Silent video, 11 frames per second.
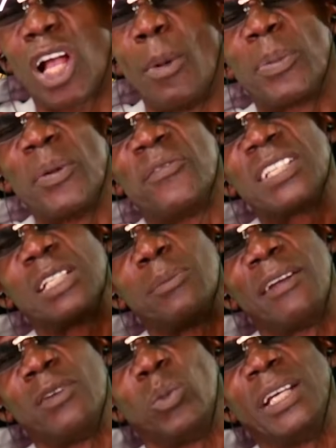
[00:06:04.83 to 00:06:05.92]
up and visit him
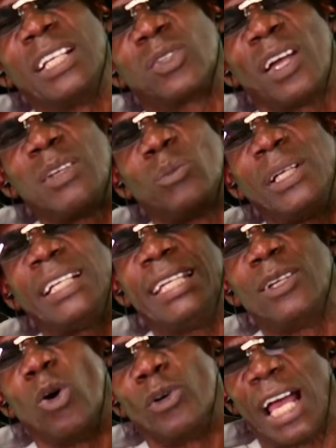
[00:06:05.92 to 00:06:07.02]
every week. So every week he
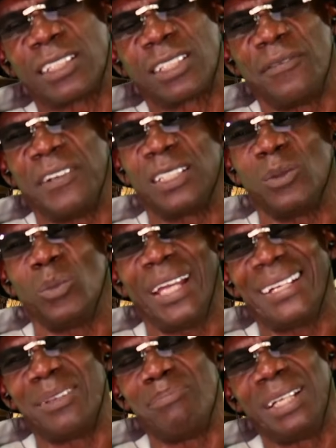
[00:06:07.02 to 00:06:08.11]
going out to visit. We
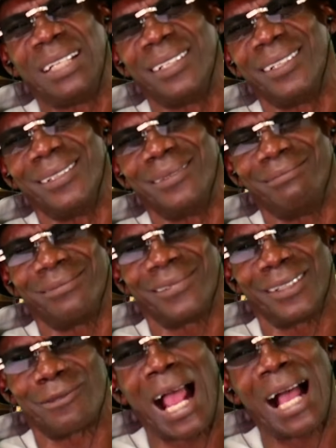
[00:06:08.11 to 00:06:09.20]
in the middle of the,
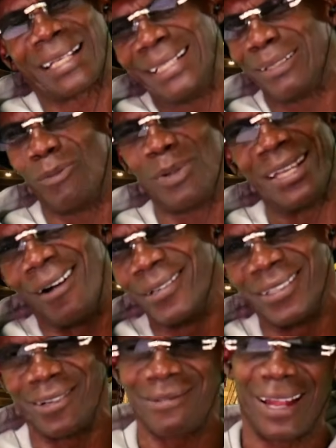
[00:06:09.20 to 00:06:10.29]
the Rockies and we
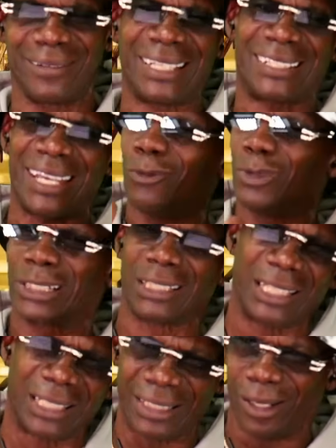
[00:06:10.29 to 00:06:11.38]
underground. The jail was
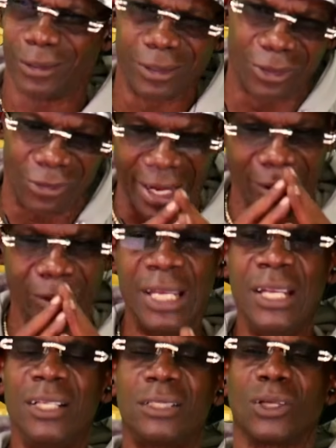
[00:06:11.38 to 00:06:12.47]
literally underground.
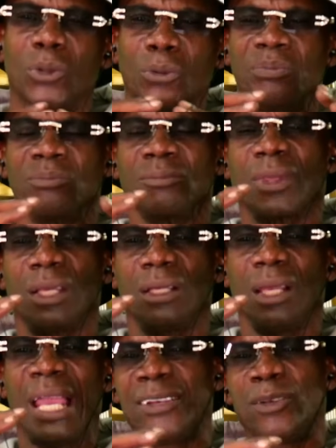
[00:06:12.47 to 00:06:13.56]
So
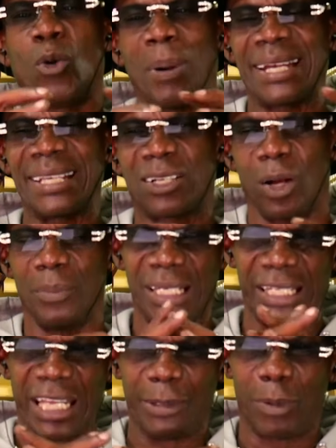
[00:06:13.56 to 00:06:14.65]
ain't nobody coming
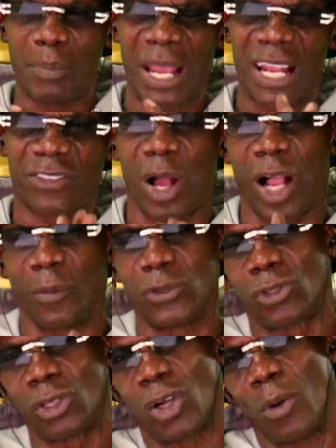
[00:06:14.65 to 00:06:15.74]
in there. But man's mom
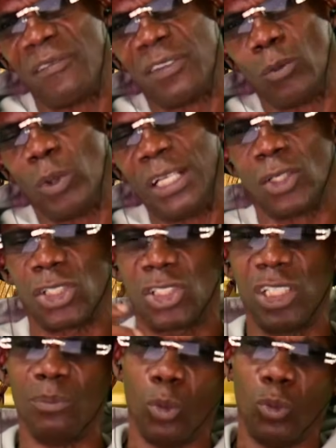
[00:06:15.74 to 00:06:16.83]
used to come every week because
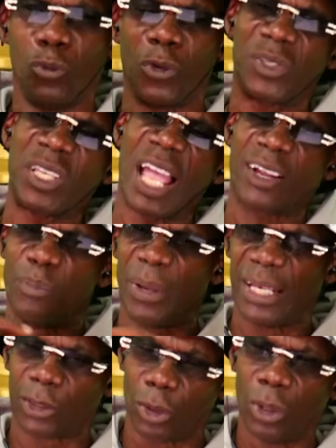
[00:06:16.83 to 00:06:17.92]
she moved from
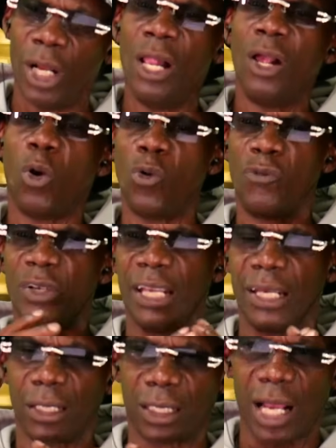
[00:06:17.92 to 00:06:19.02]
Sacramento over
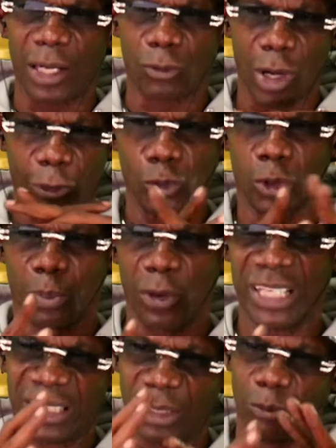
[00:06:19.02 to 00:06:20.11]
there to Colorado
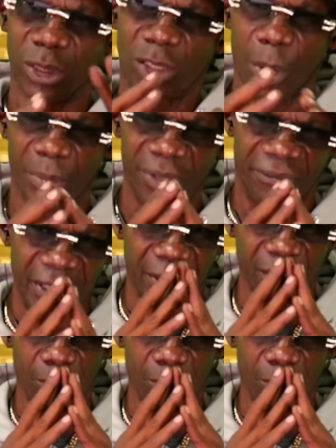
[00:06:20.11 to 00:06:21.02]
Springs and was coming to visit him